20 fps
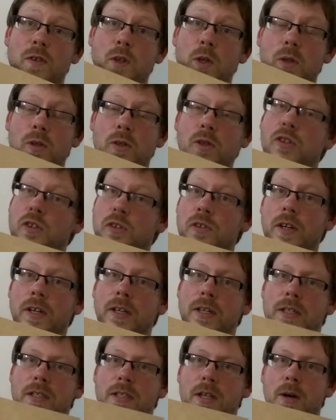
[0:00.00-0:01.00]
400,
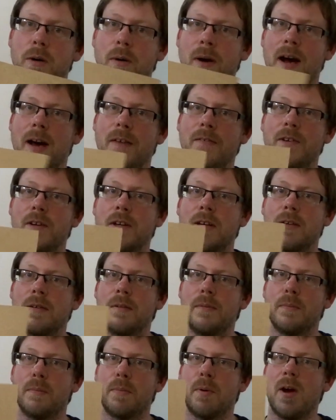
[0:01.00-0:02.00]
so I've done it
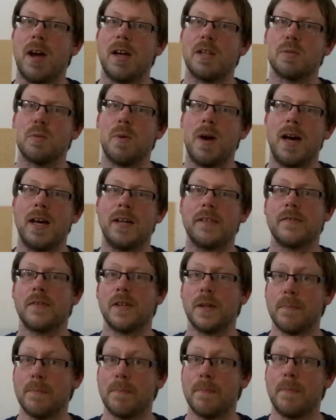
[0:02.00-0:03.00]
price-wise for
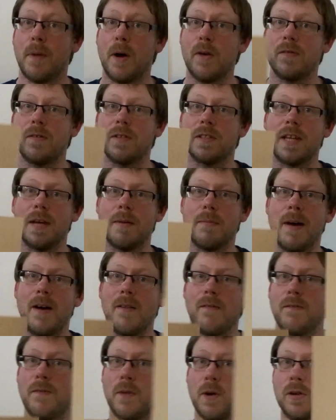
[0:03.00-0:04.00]
both the same
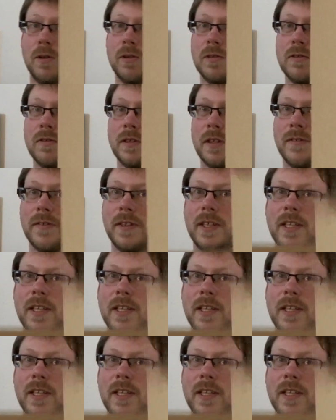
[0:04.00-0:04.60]
amount, 400 of